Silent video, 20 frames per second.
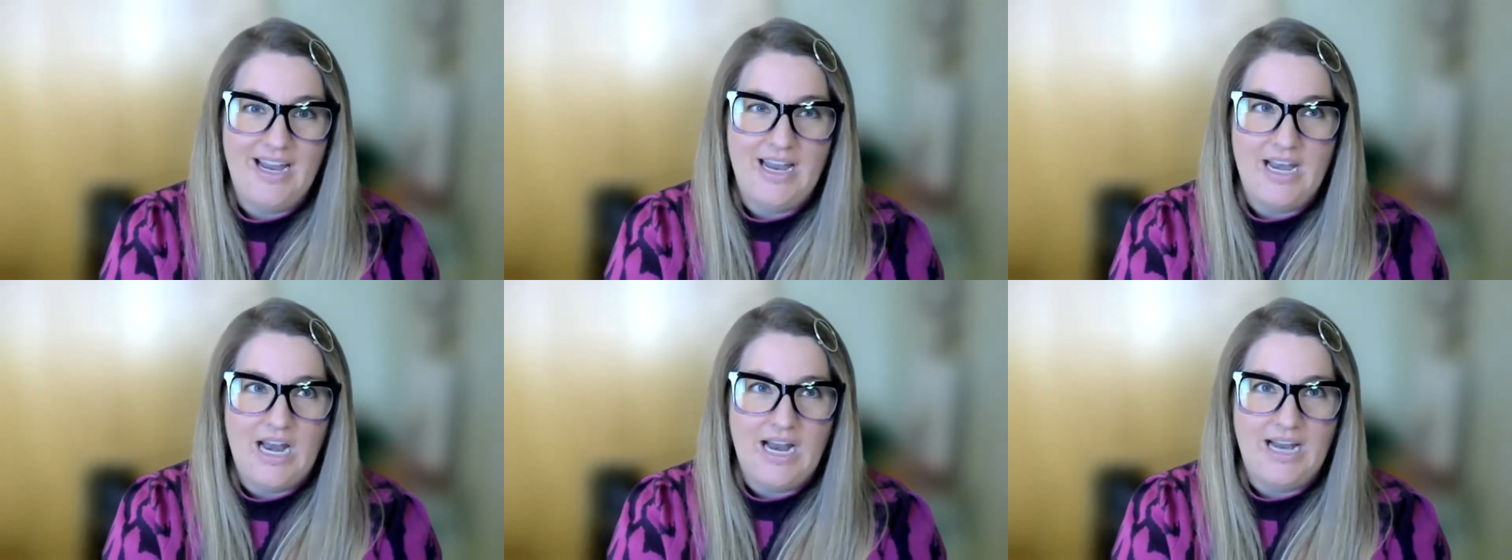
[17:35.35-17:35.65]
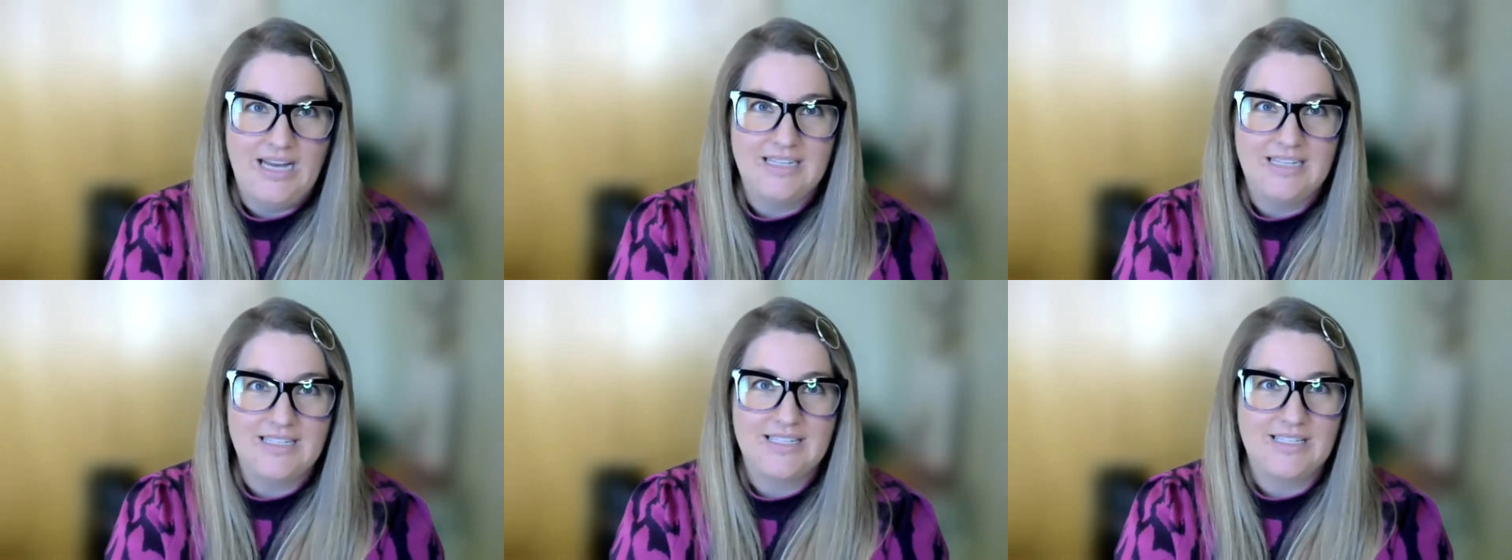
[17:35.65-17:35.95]
and
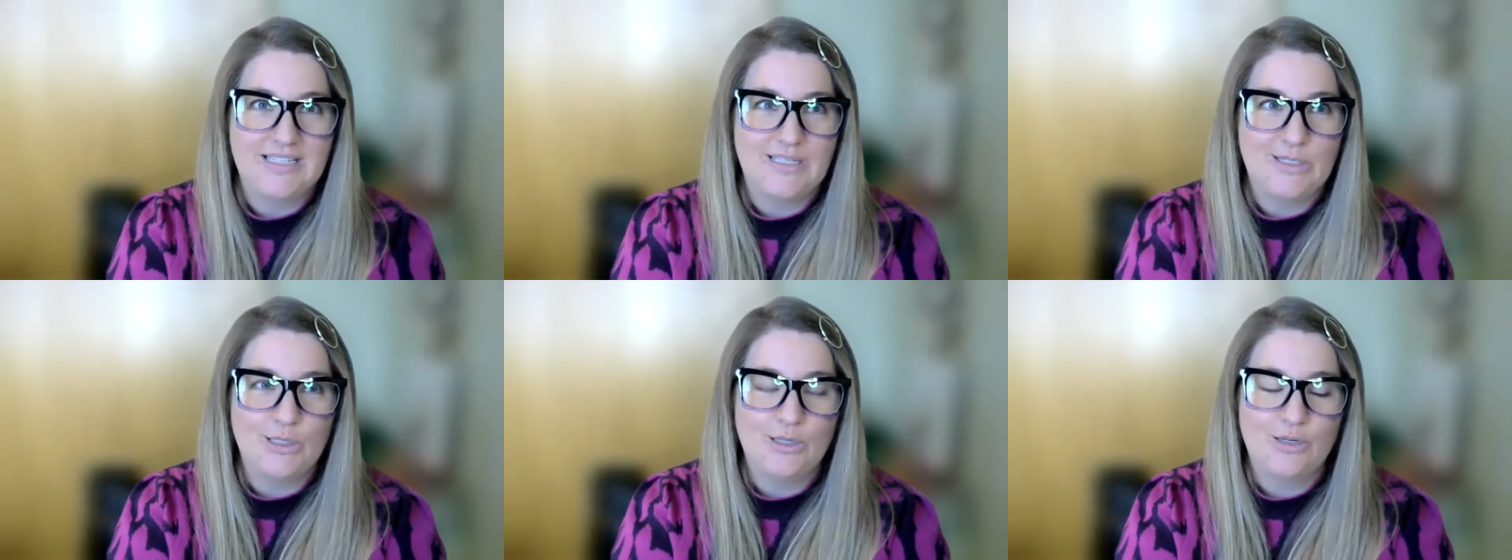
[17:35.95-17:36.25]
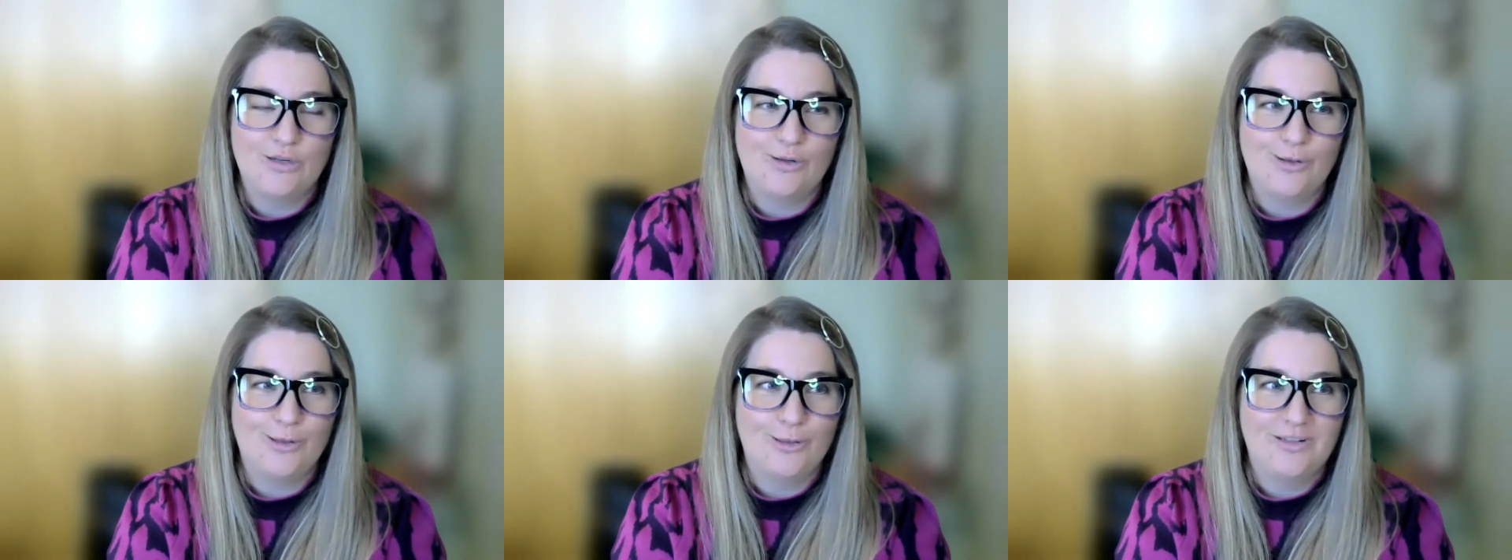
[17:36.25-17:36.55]
I
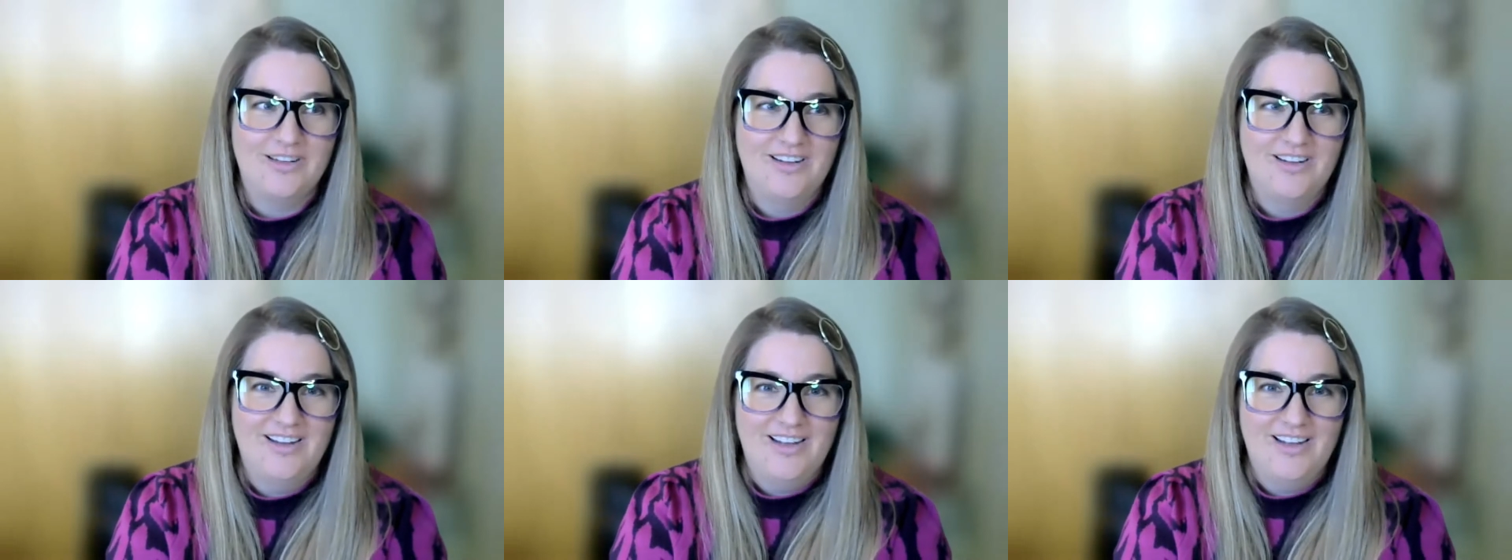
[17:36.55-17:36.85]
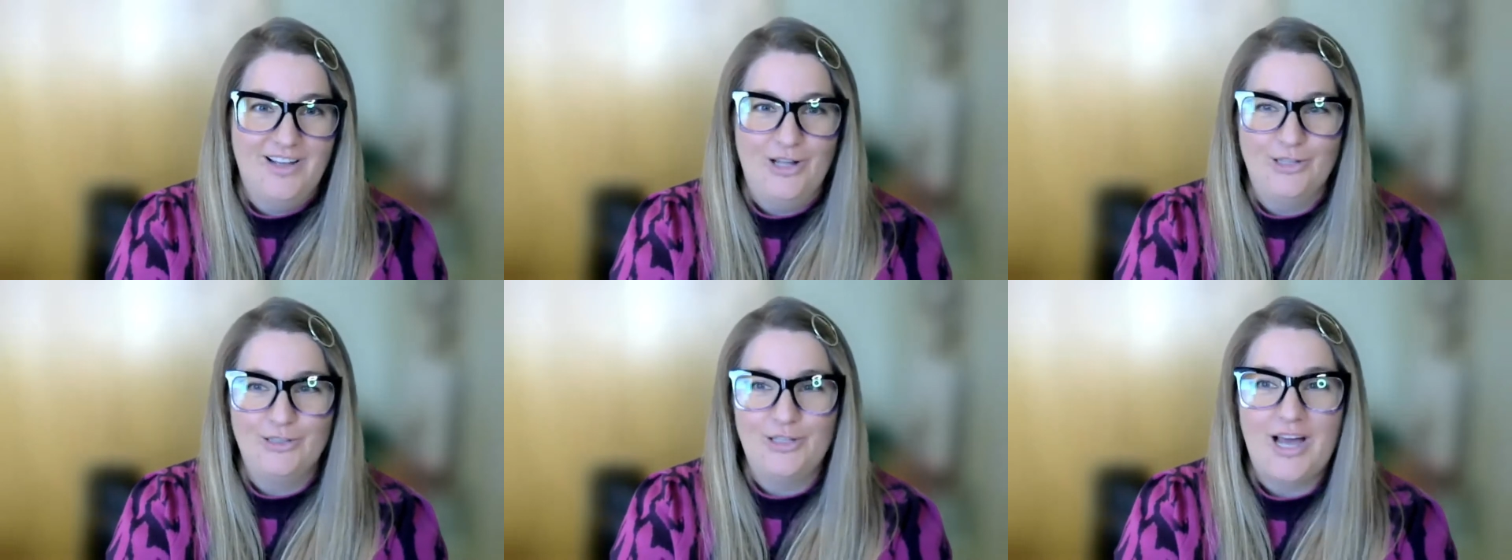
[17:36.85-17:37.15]
still
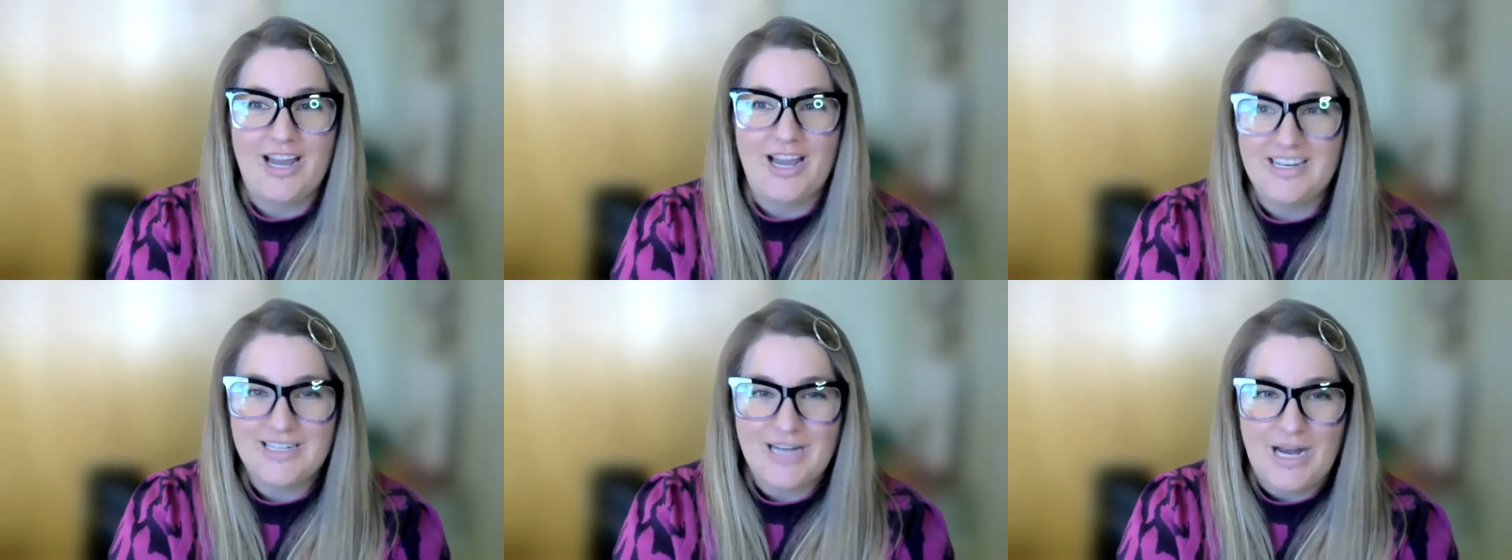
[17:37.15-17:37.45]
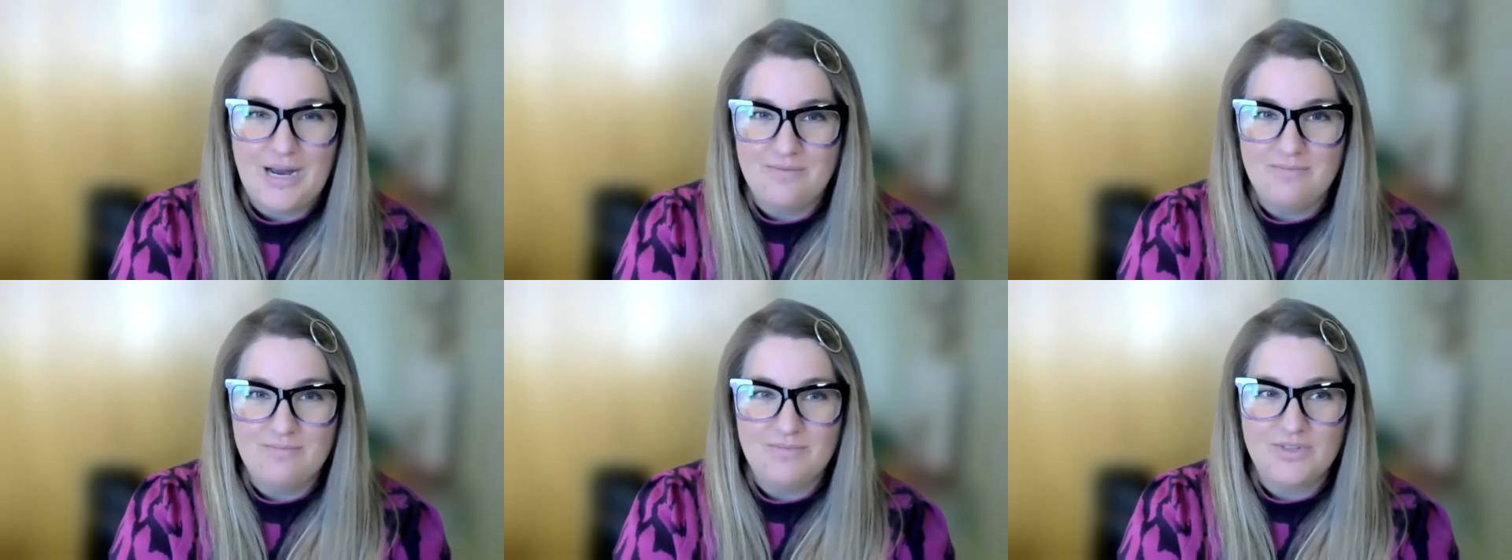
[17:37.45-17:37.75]
a lot of
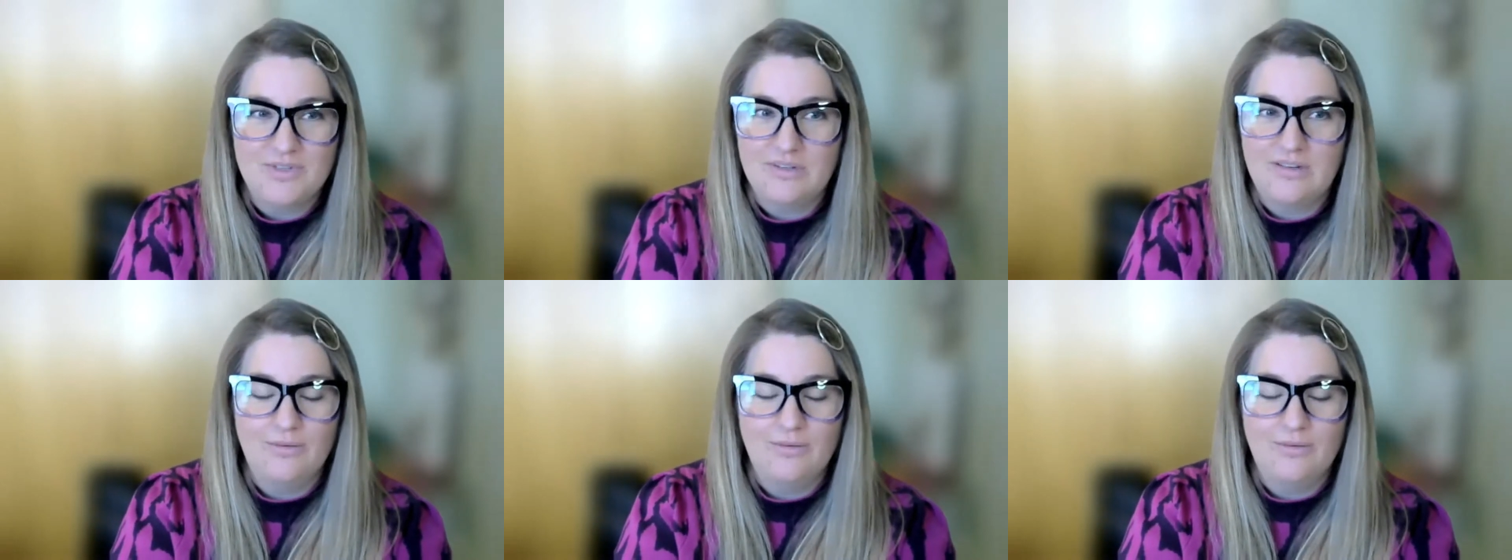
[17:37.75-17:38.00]
times